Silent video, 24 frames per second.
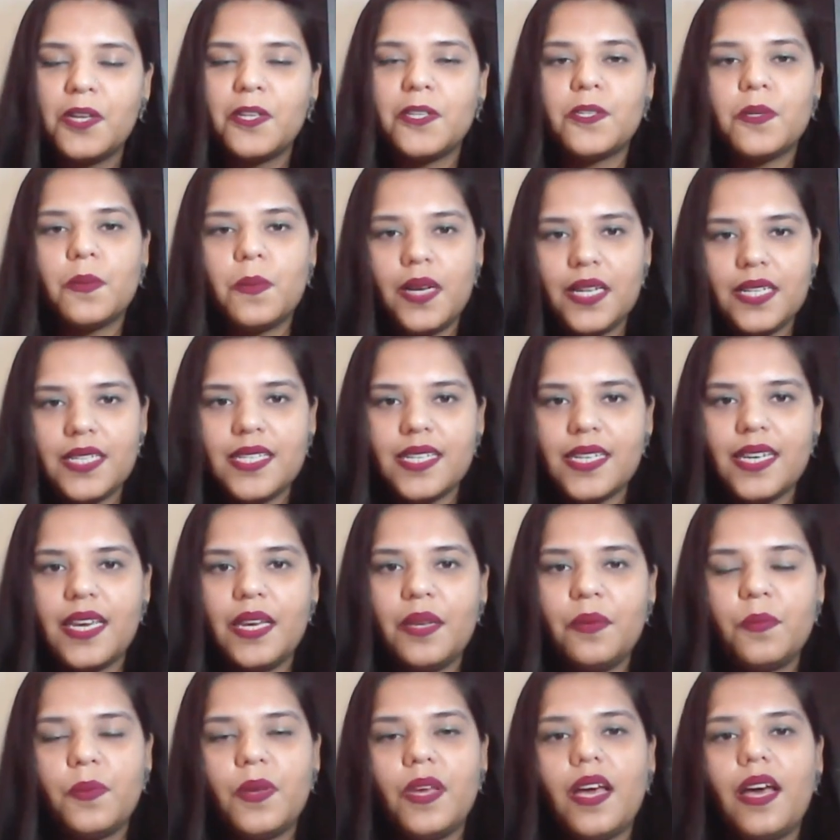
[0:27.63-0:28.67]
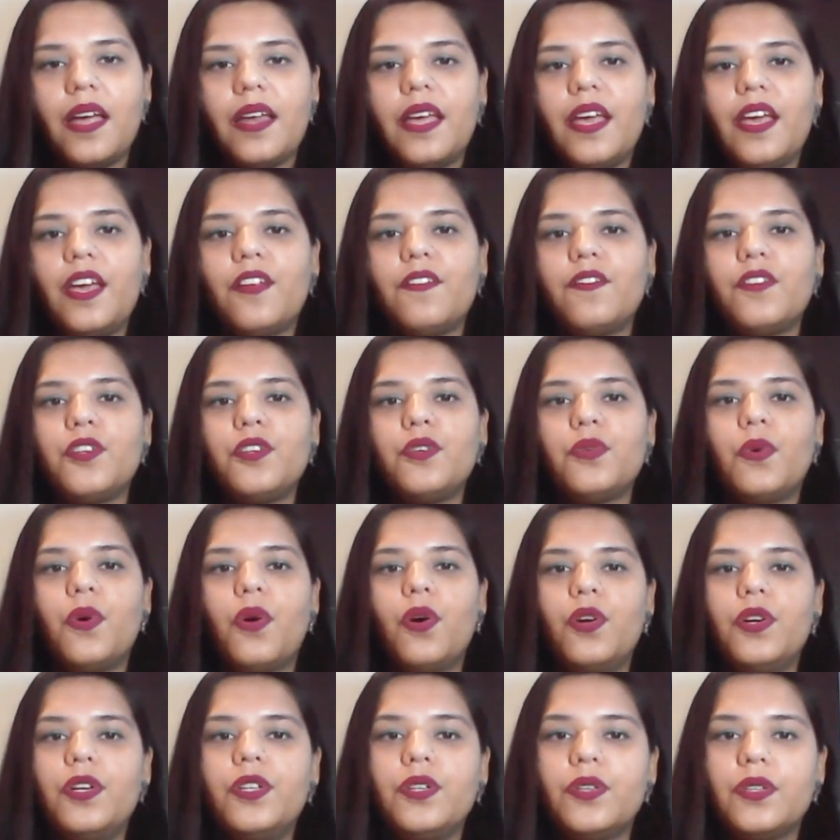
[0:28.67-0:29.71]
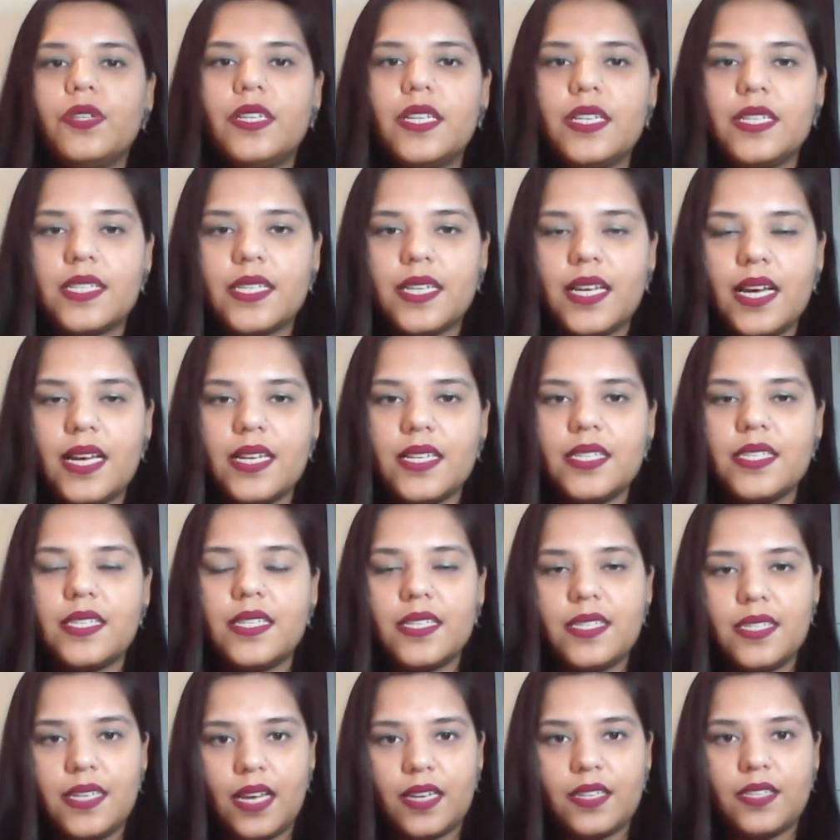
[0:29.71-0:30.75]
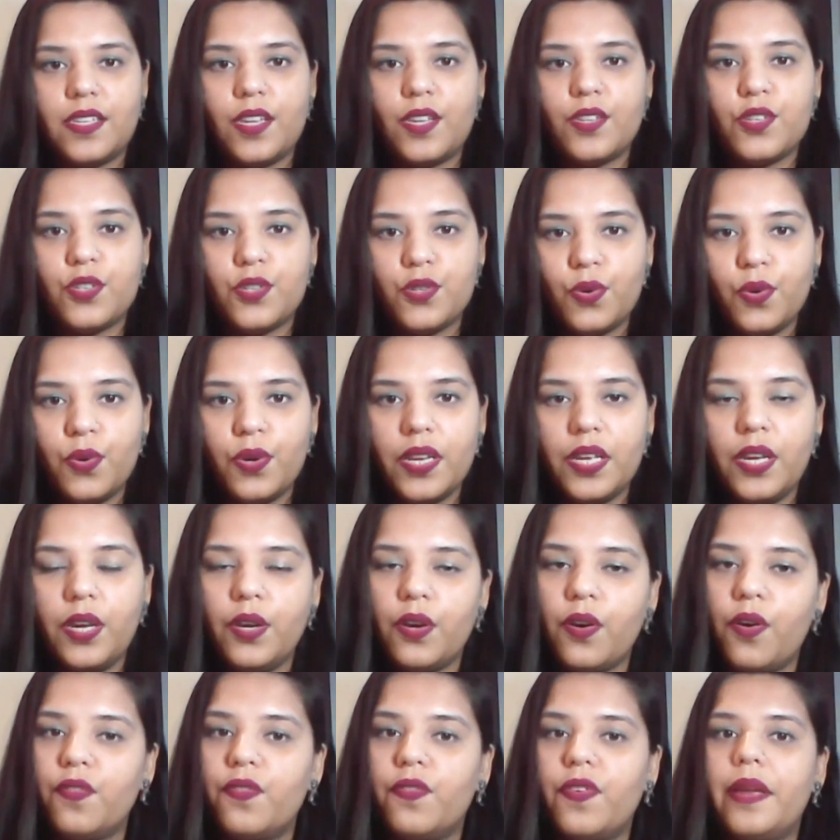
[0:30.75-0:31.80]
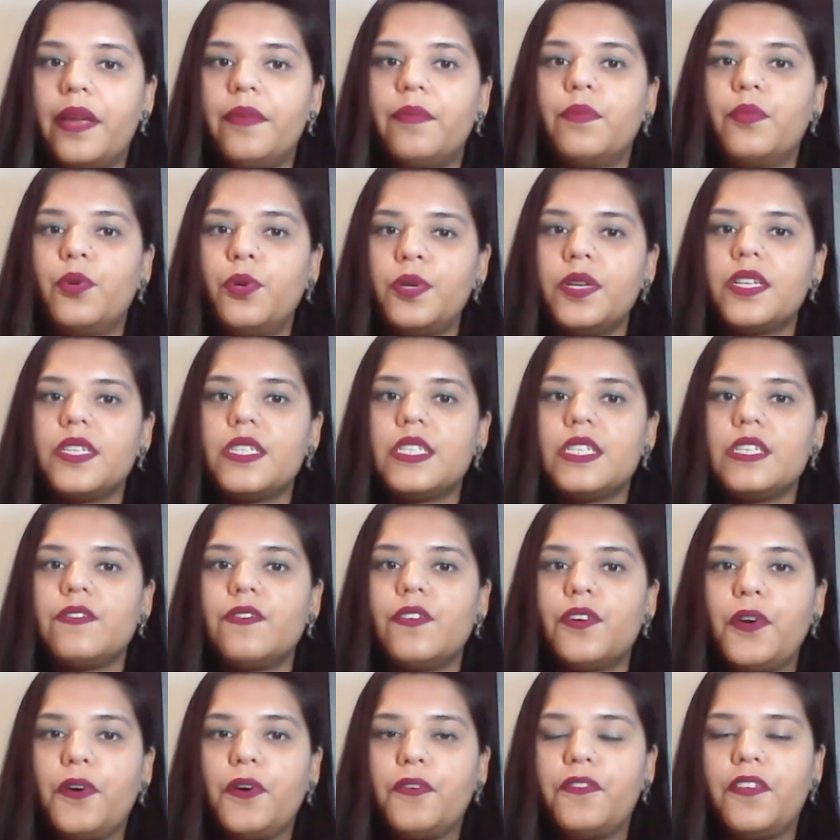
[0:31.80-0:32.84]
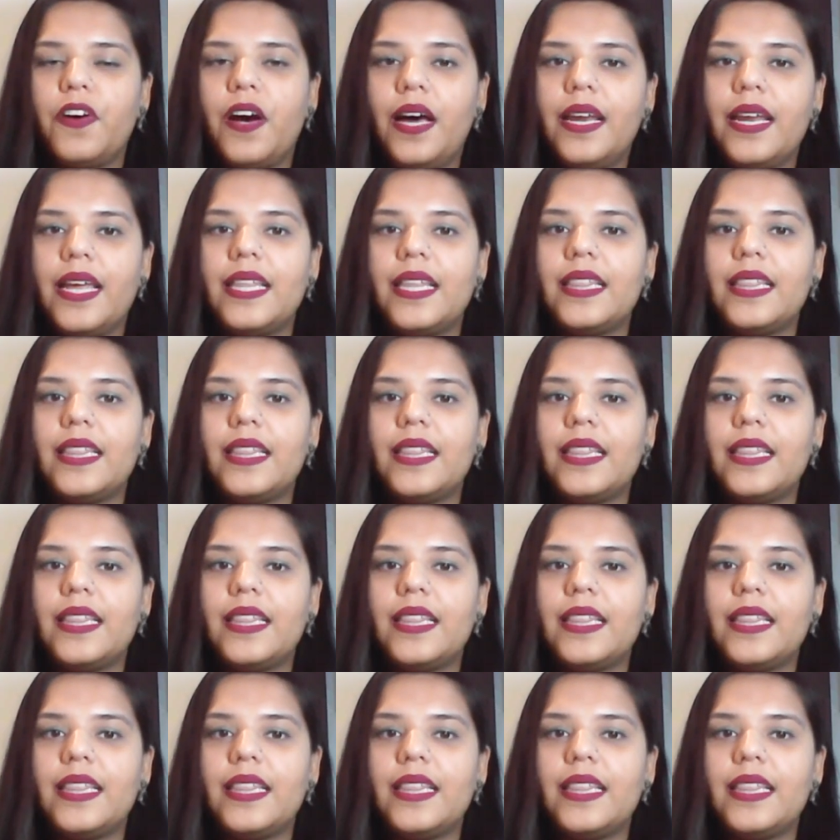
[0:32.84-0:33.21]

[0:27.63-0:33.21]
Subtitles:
So once again, we are here with you all to discuss the success story of one more achiever of our,